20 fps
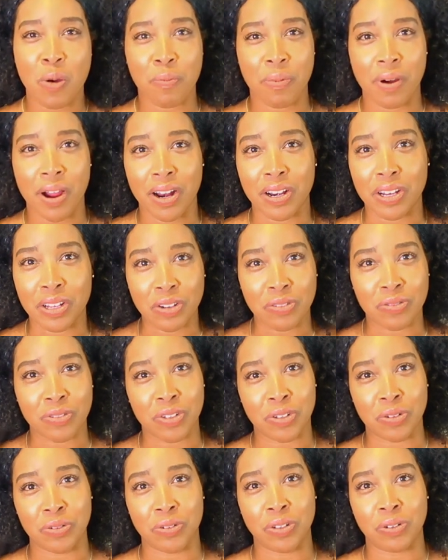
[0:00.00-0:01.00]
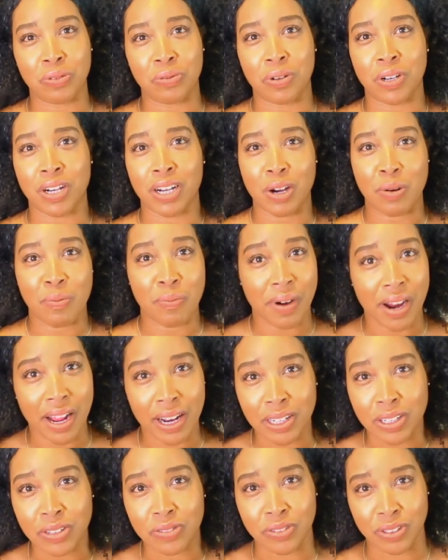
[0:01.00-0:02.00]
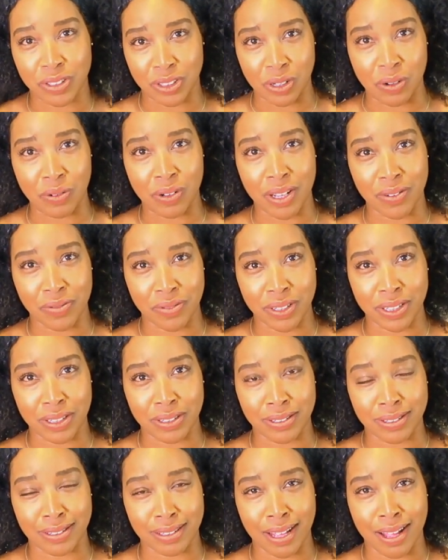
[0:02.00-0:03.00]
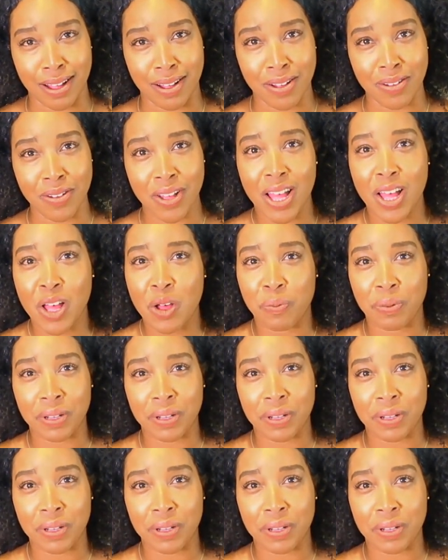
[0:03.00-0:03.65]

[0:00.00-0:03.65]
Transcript: I'm proud of you for doing the work. I'm proud of you for showing up for yourself.